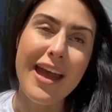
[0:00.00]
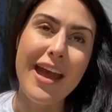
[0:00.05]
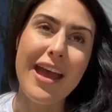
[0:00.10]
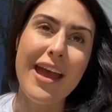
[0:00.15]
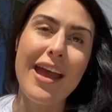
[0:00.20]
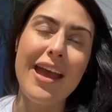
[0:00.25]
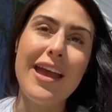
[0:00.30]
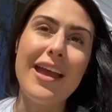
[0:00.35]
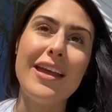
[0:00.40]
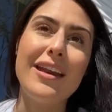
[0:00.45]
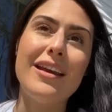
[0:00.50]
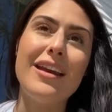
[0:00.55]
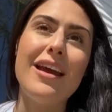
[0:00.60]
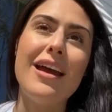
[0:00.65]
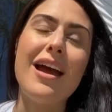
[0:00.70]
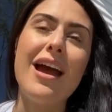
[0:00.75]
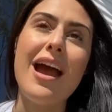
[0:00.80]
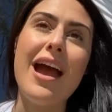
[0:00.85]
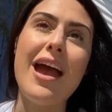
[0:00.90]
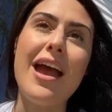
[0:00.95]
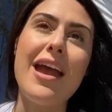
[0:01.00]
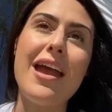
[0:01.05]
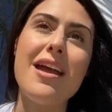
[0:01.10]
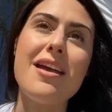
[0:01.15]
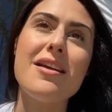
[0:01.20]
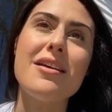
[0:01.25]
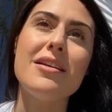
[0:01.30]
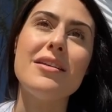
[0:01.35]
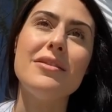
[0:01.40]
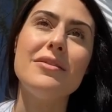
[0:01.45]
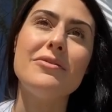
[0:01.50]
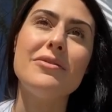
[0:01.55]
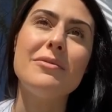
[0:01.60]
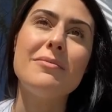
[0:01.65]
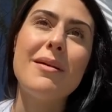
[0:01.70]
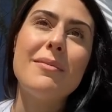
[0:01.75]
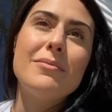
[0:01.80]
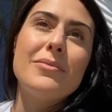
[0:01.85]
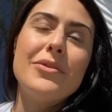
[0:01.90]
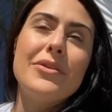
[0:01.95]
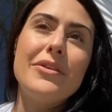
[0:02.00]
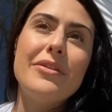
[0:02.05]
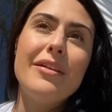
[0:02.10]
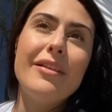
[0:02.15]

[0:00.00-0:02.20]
And I remember